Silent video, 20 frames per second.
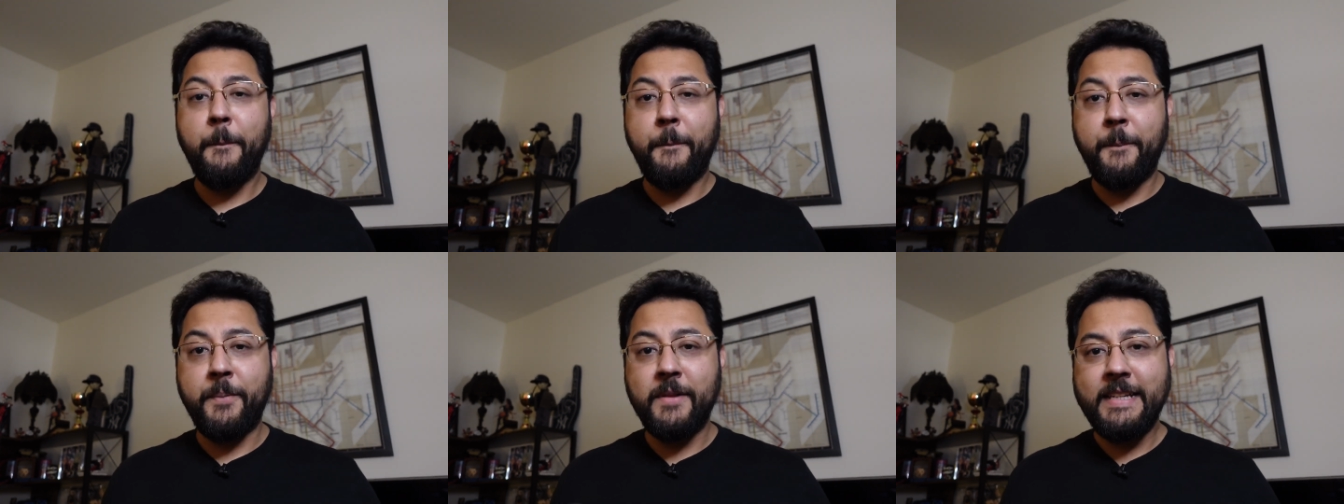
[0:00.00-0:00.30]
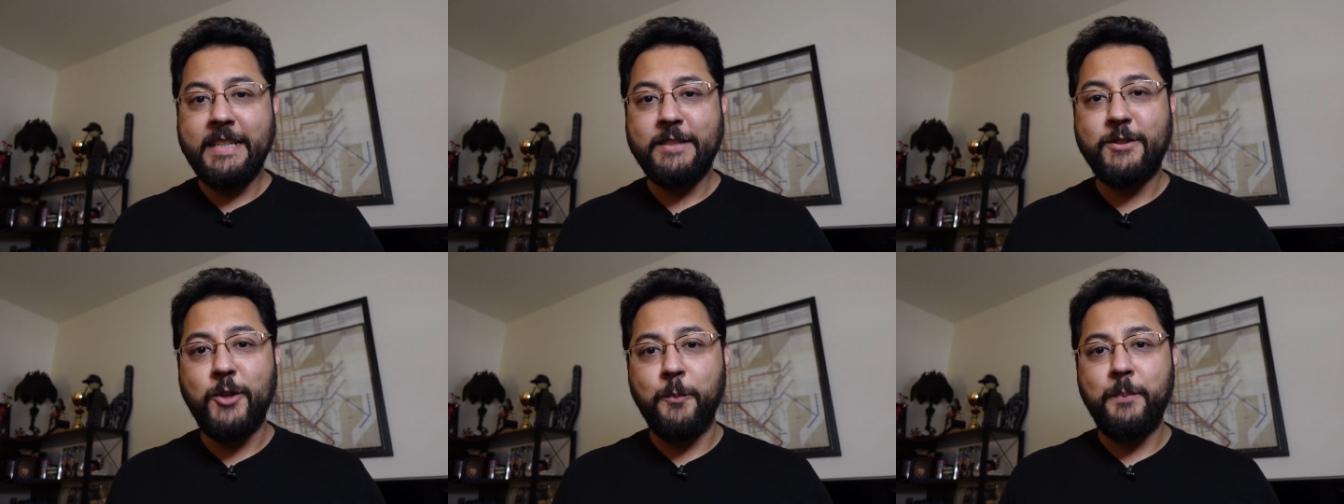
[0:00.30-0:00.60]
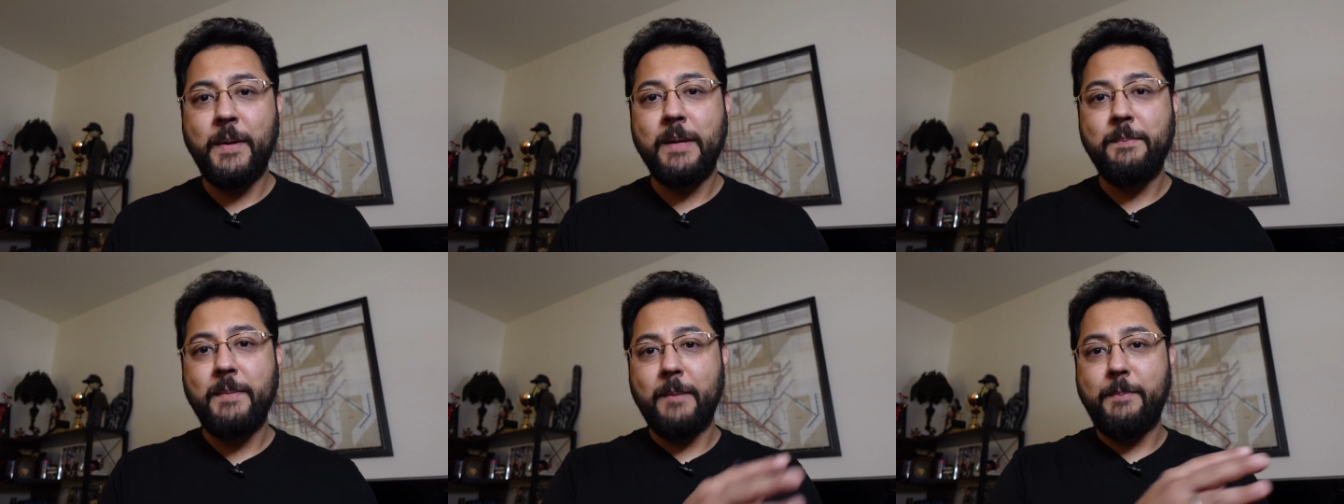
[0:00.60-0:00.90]
Please
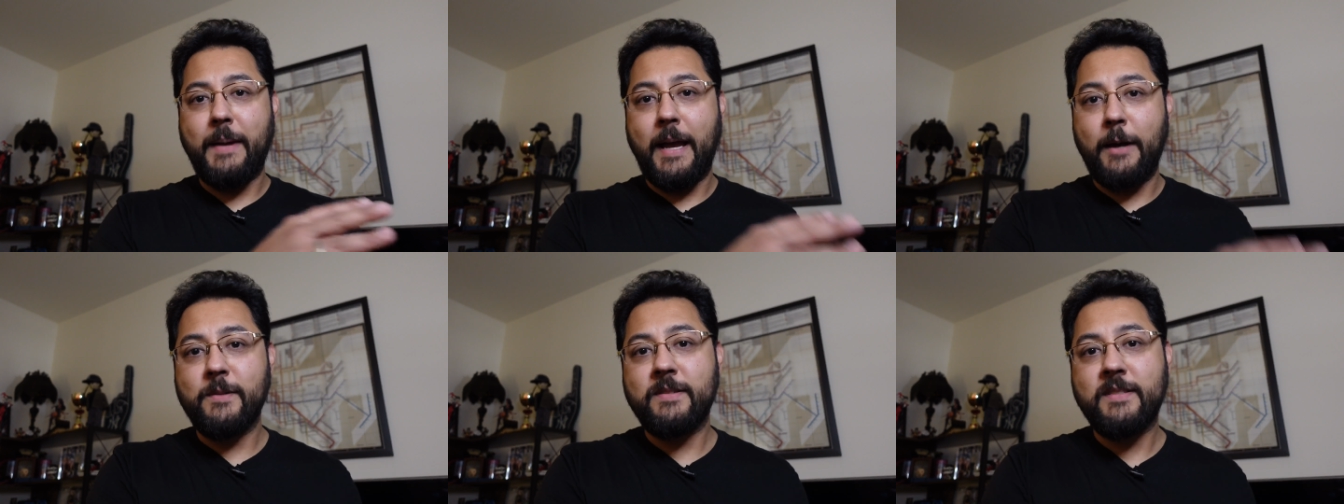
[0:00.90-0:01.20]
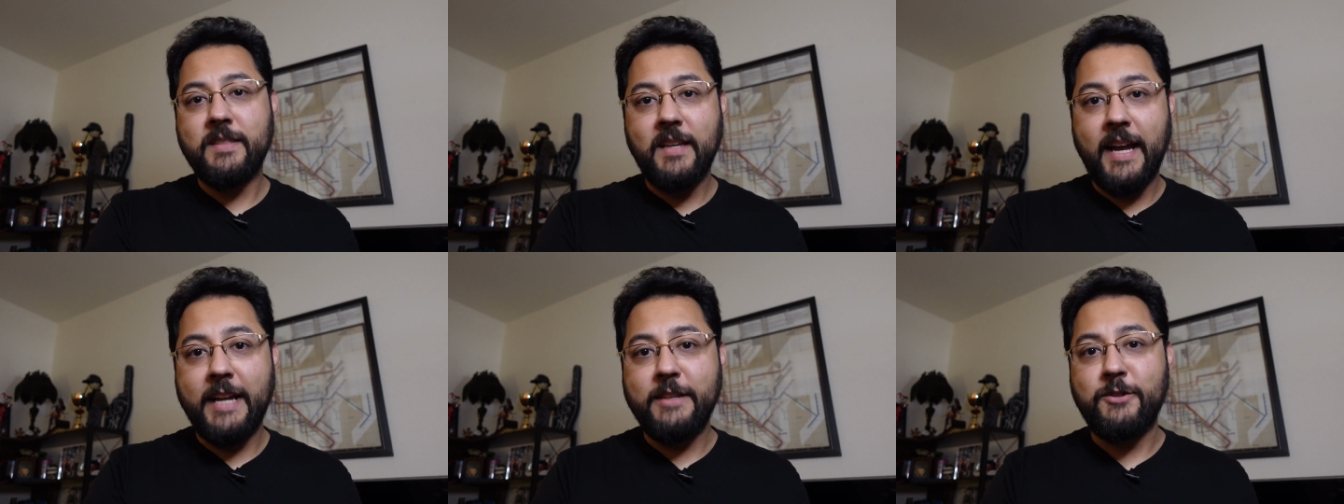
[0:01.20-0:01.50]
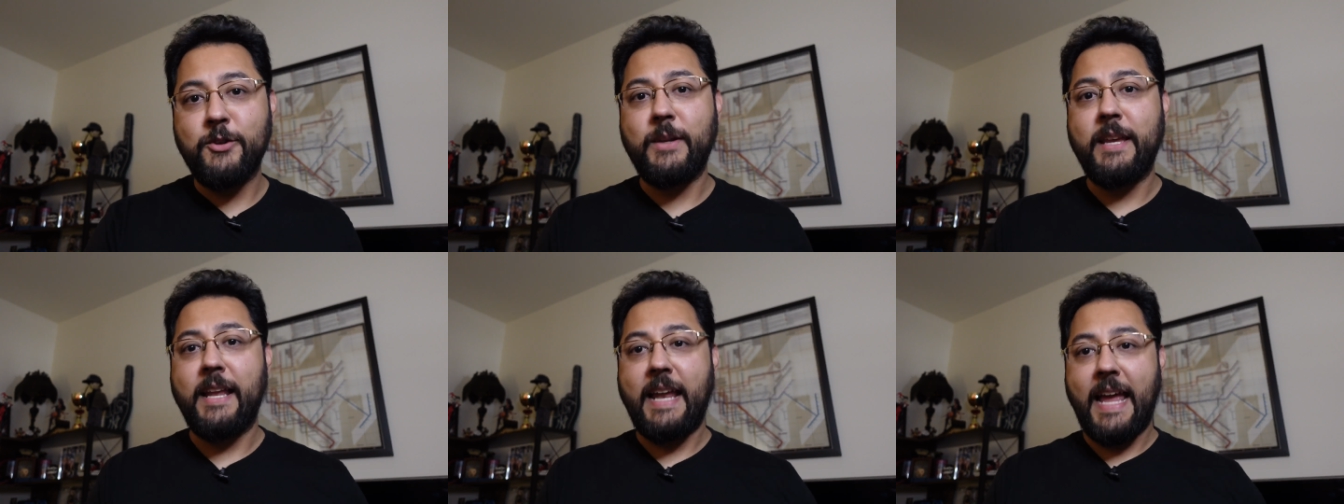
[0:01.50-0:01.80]
don't beat me up outside
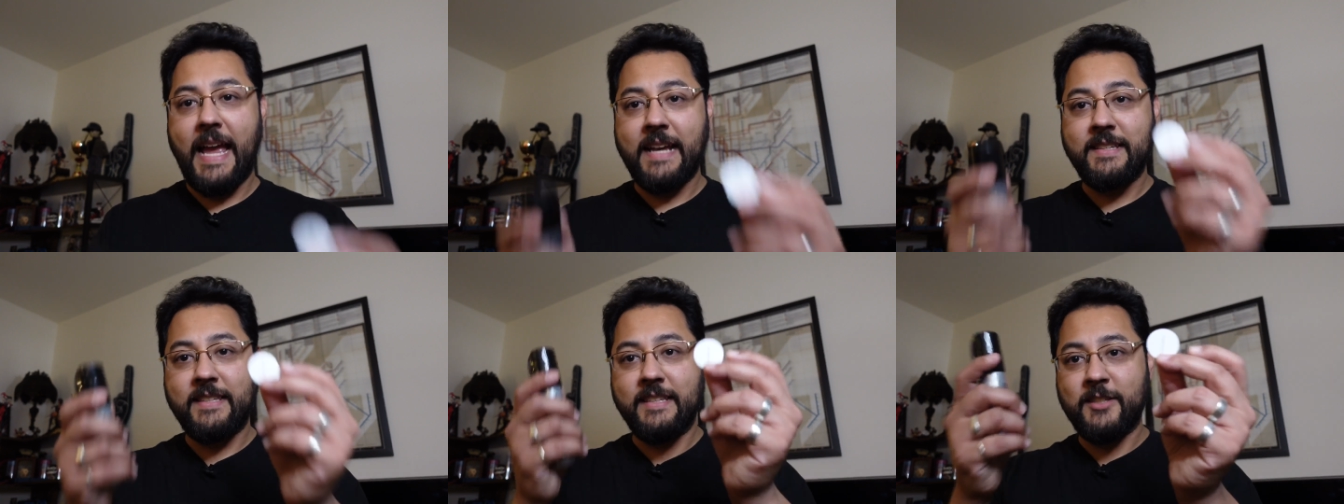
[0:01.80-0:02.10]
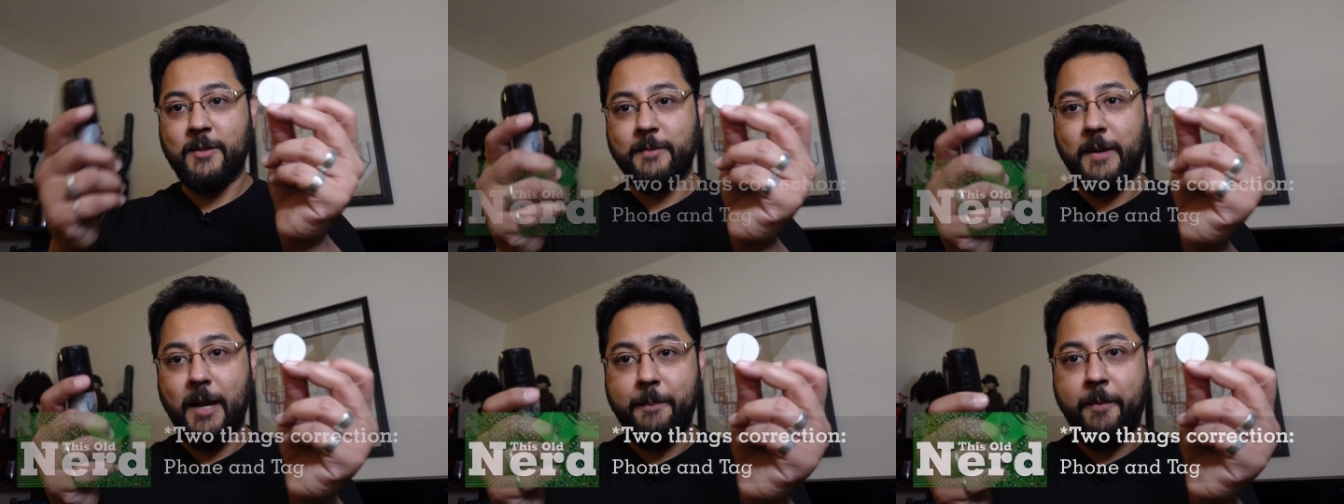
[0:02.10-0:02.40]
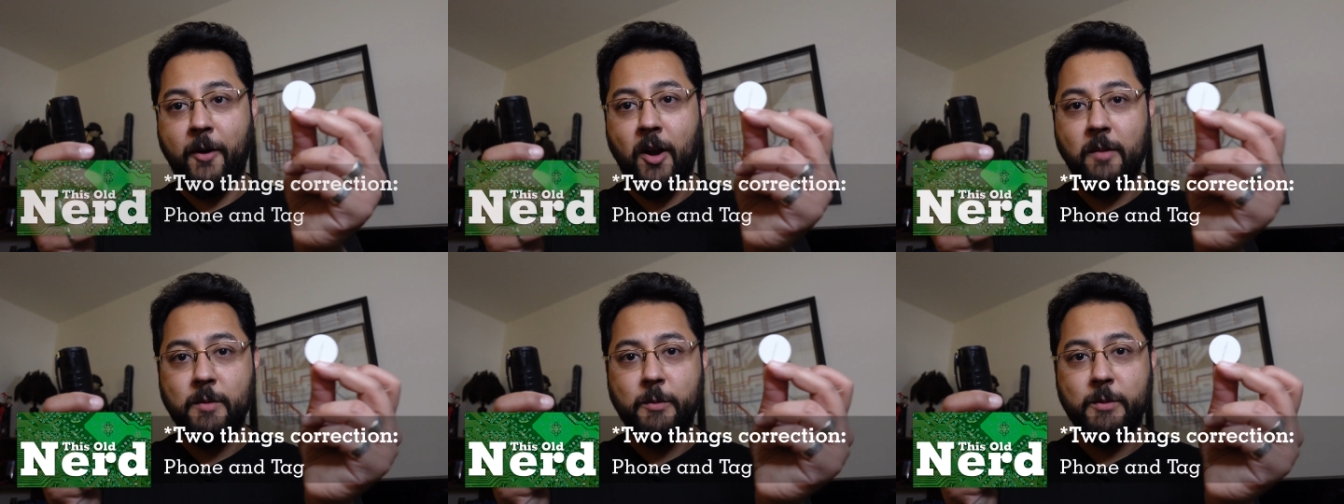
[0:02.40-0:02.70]
so you get access to my
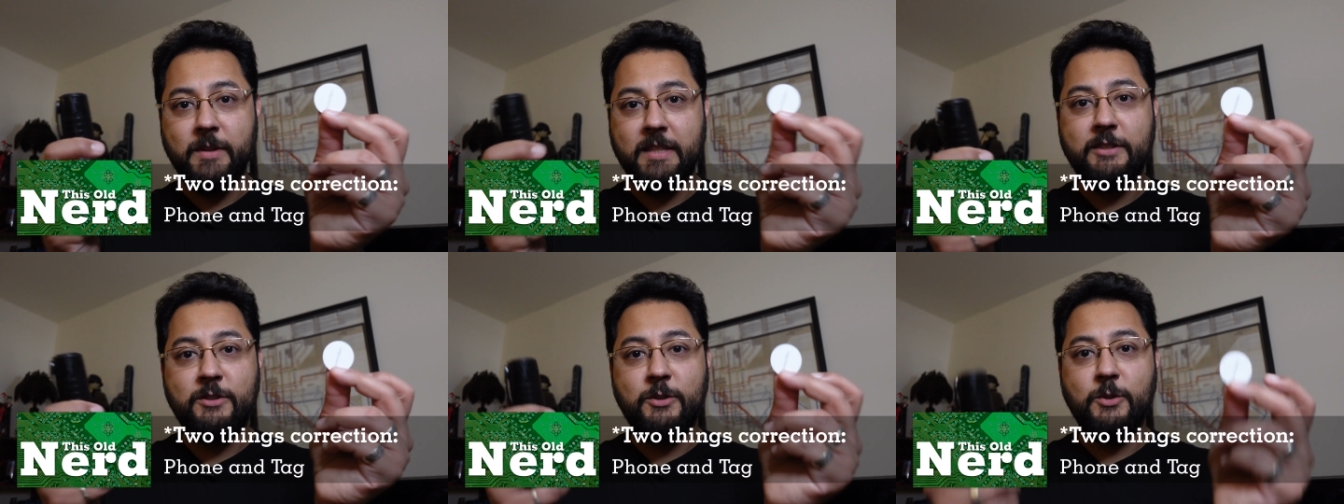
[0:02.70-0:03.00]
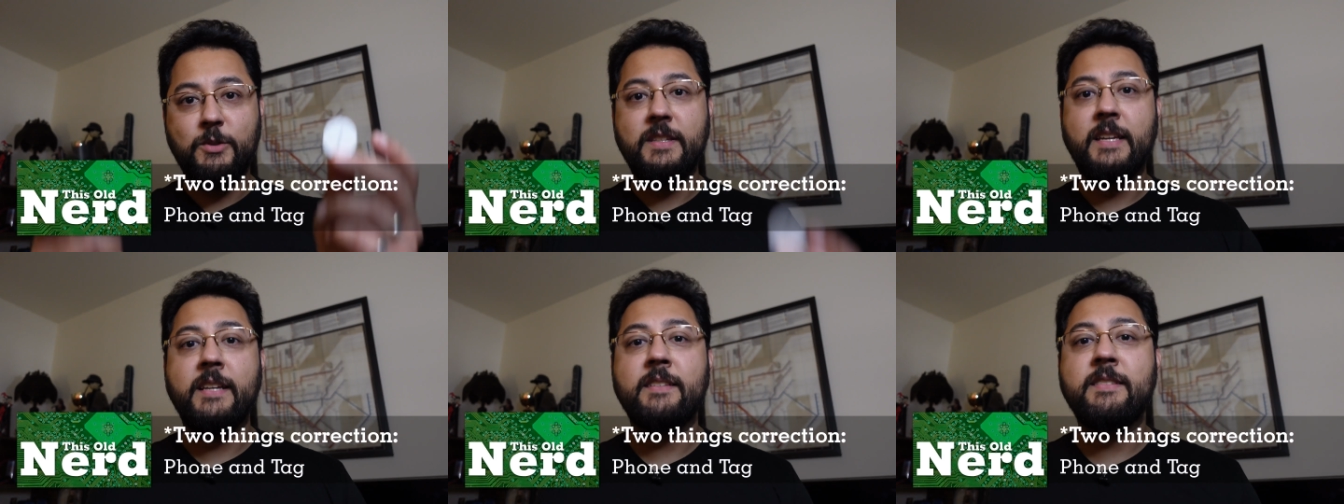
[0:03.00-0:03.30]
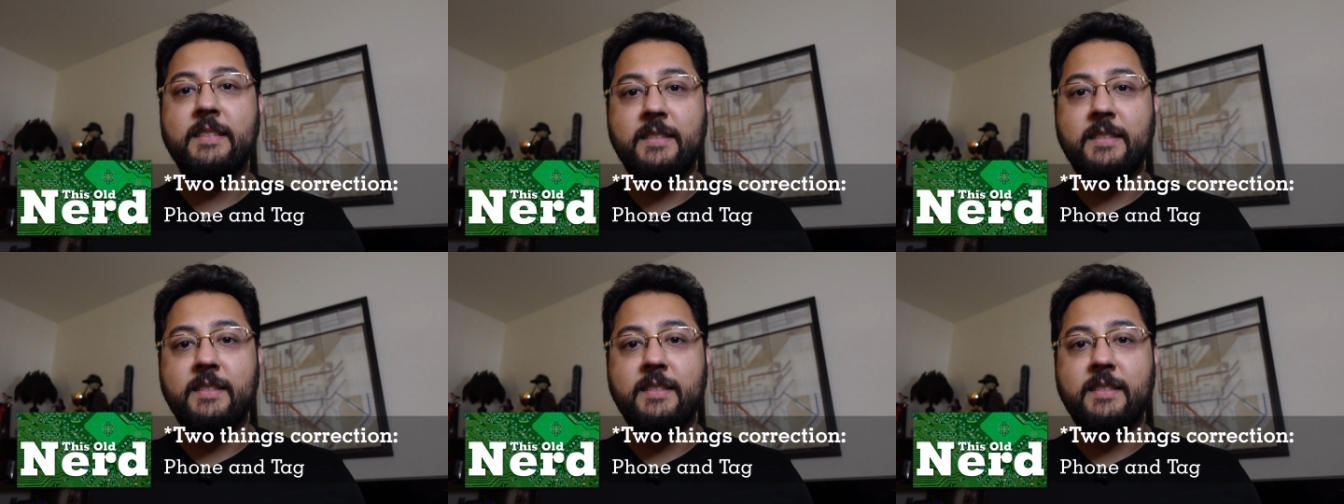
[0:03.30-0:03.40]
apartment with these two things.